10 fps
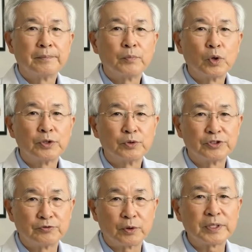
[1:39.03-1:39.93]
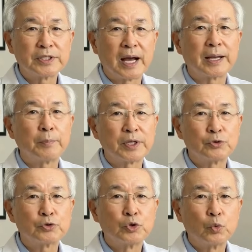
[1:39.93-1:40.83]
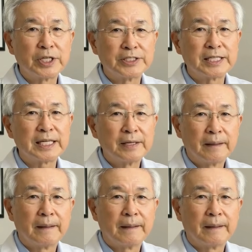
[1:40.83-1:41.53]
whether it's from a tight muscle squeezing it,